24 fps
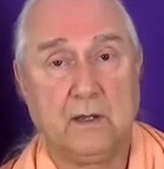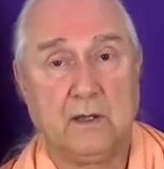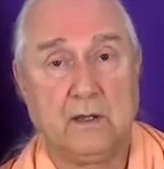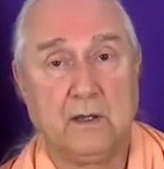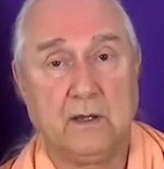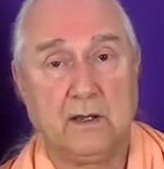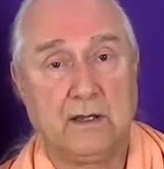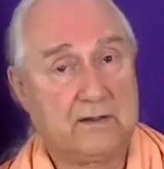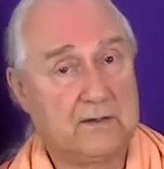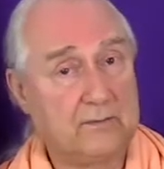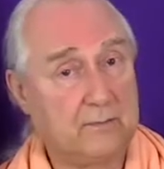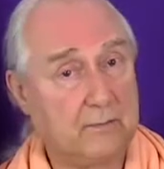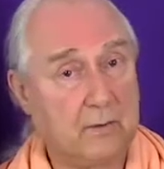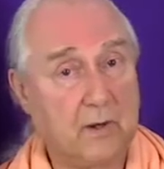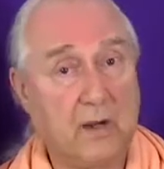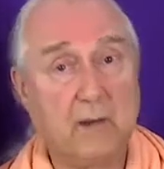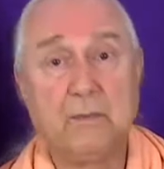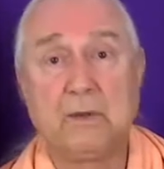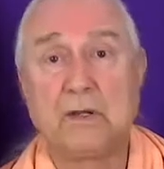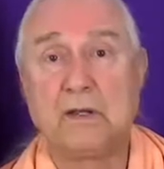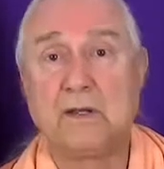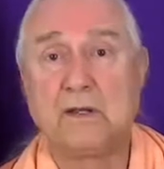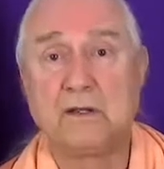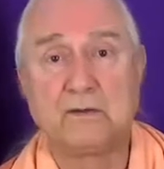It's
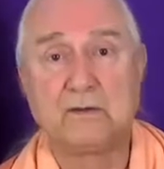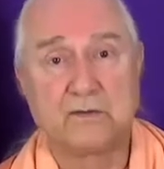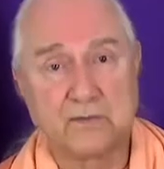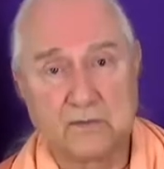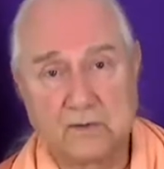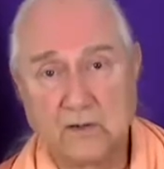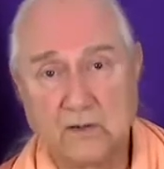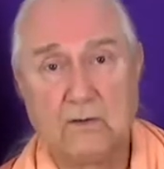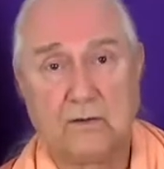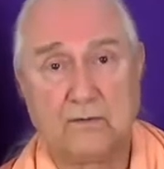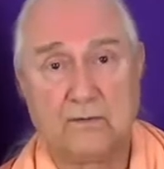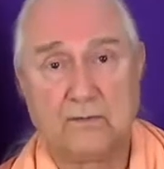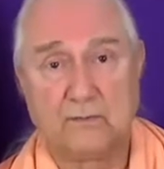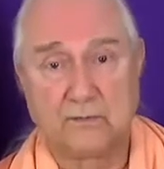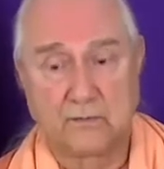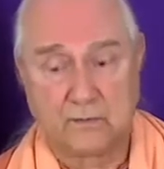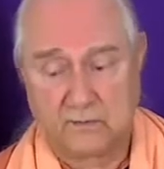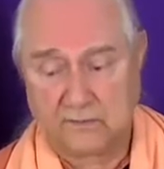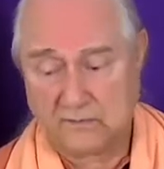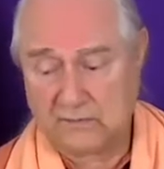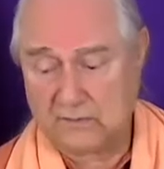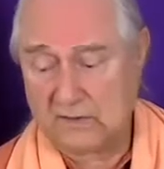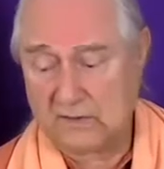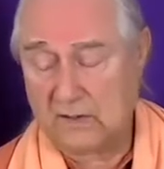Brahman itself,
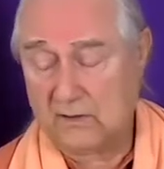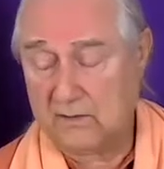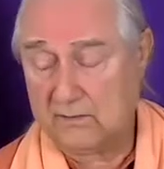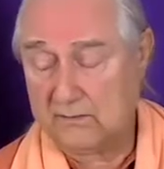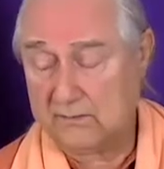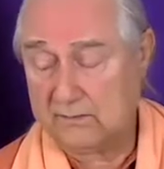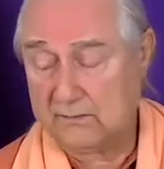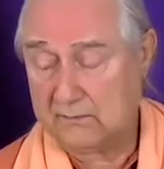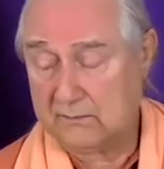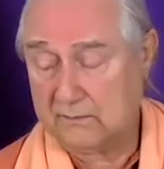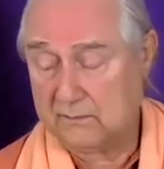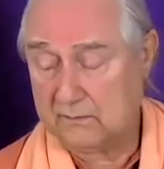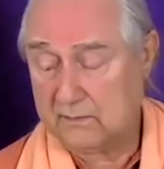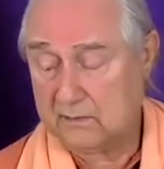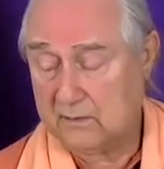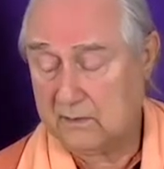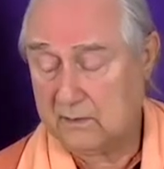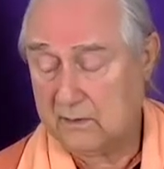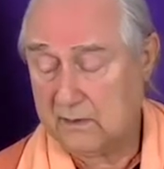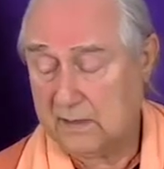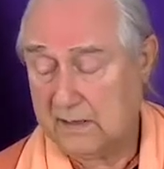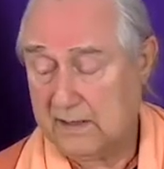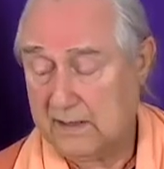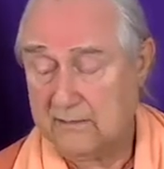yourself.
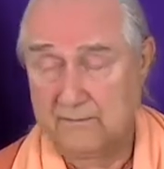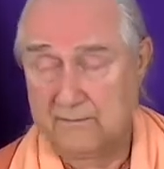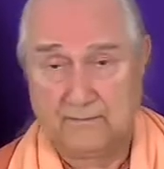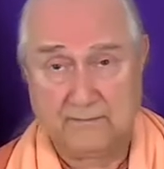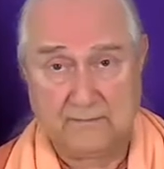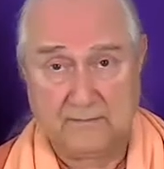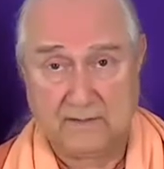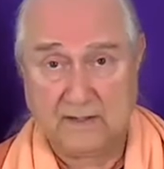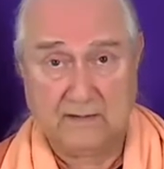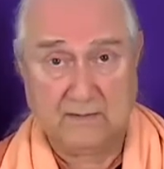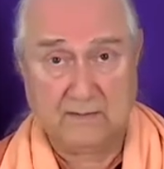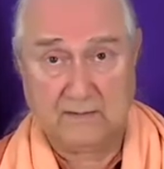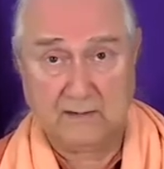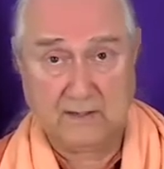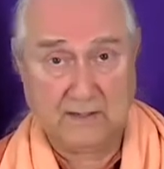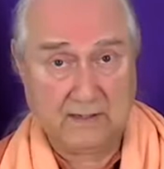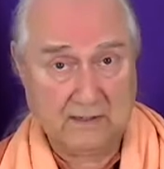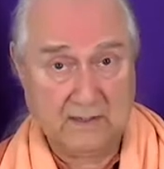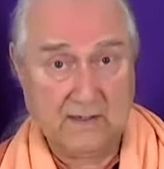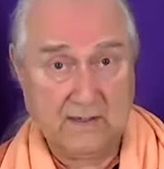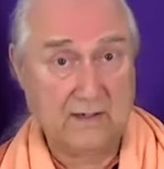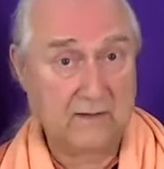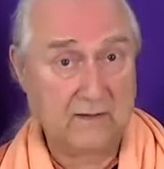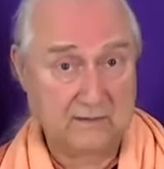And in
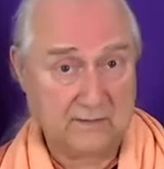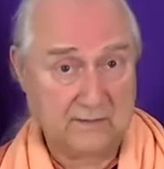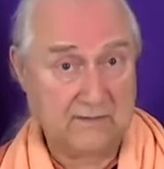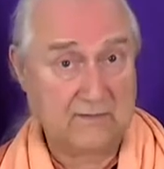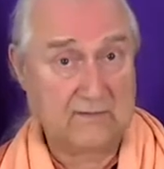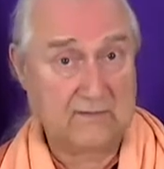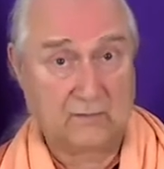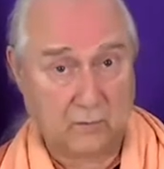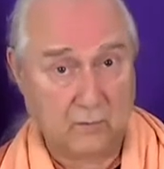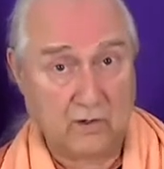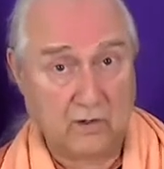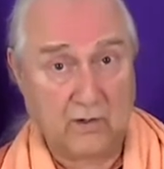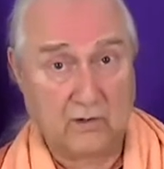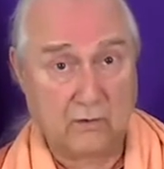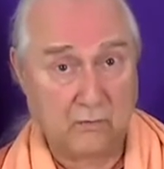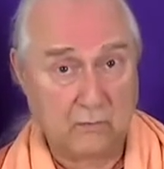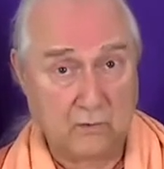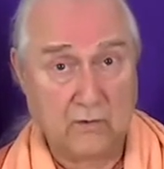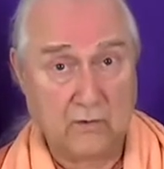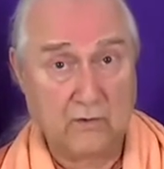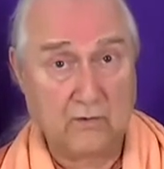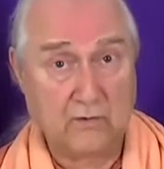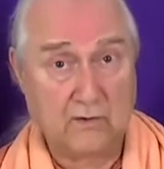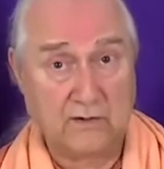India, this is where you
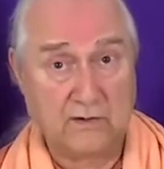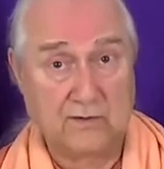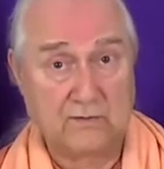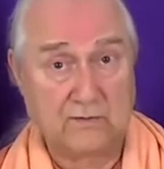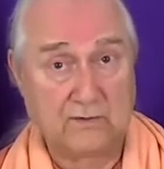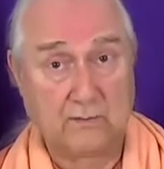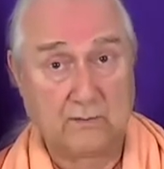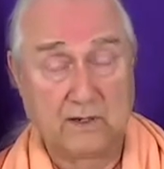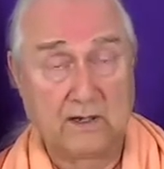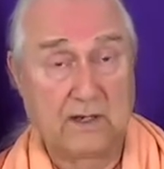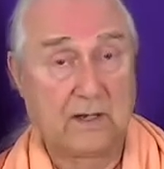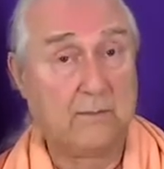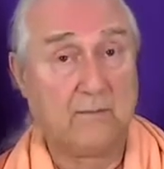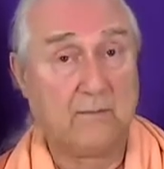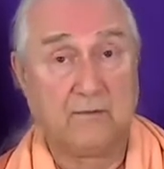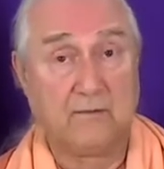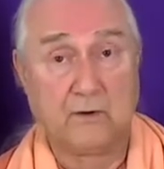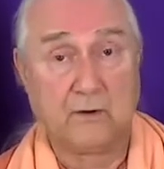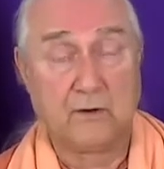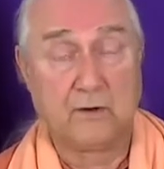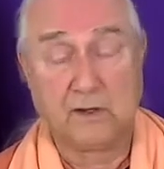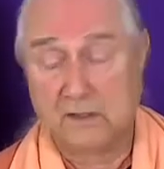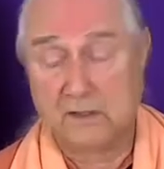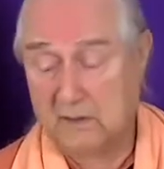learn this and become
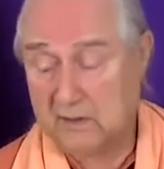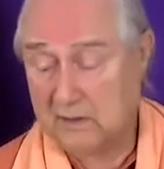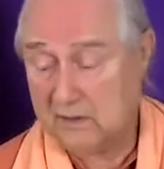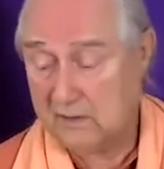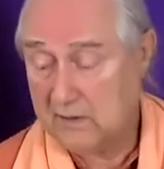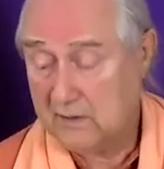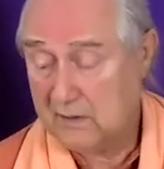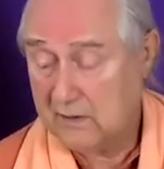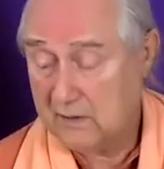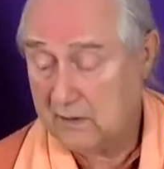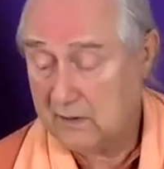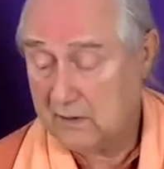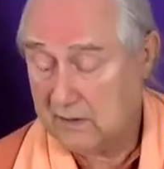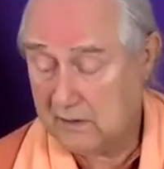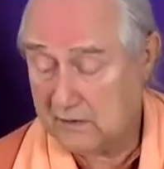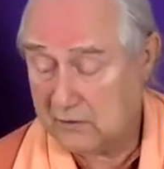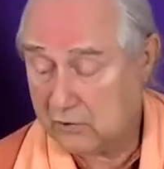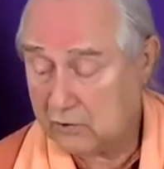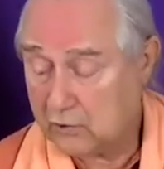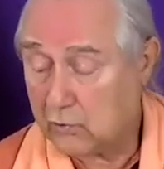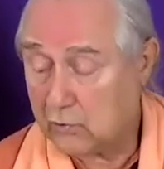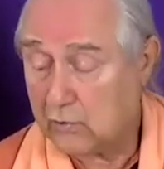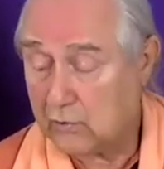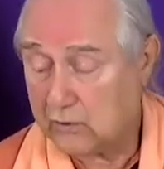very
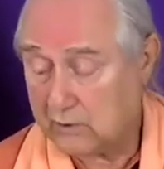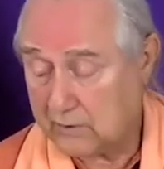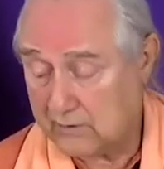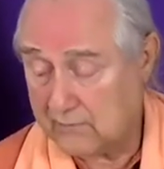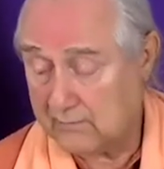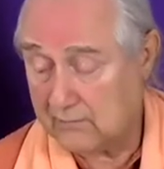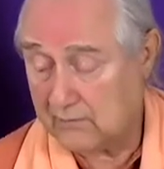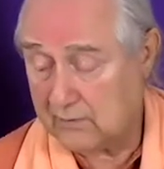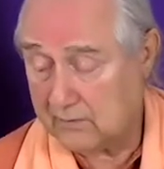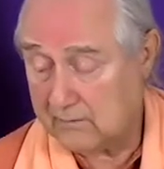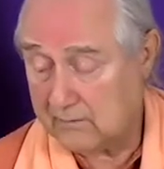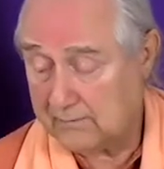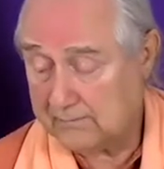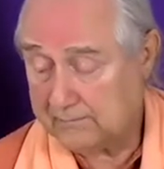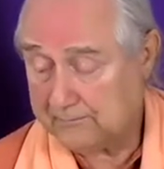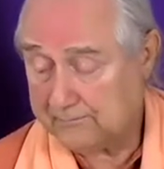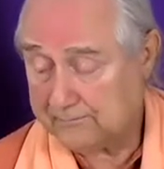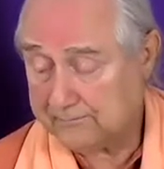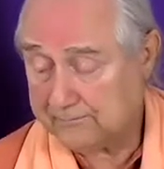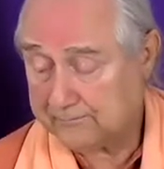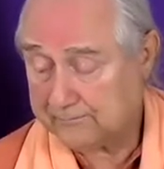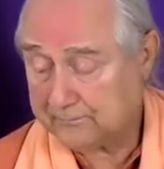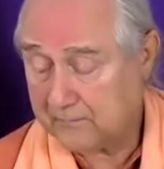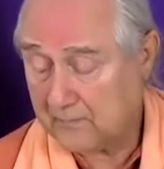assured of it.
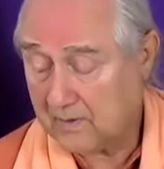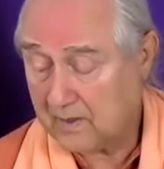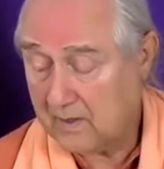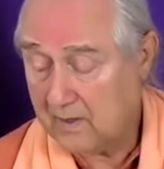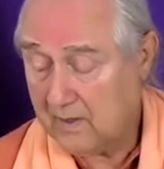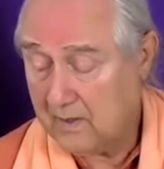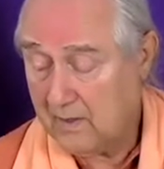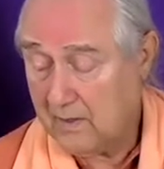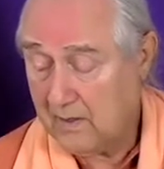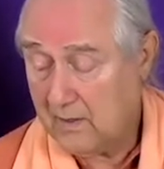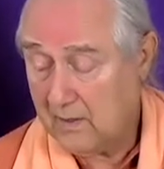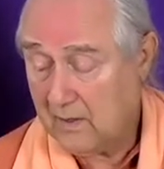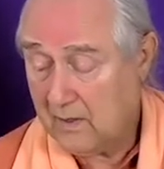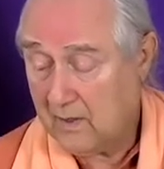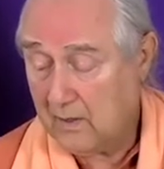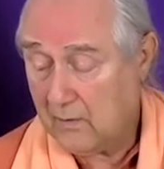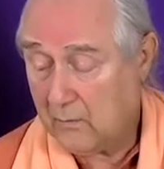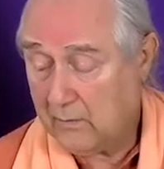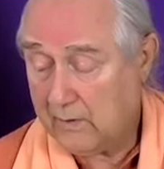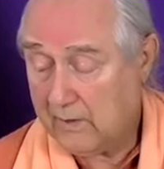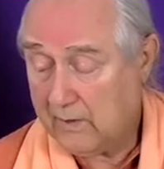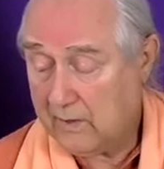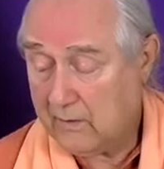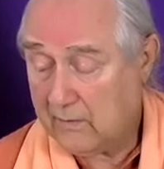
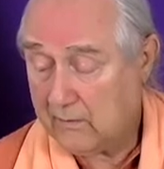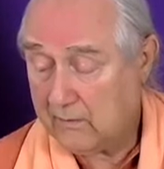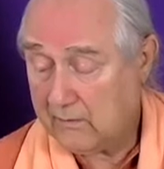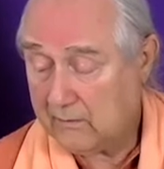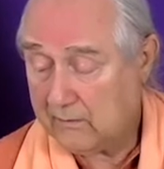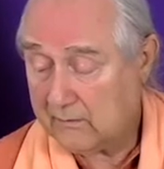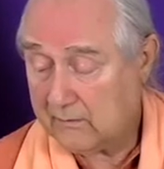Well,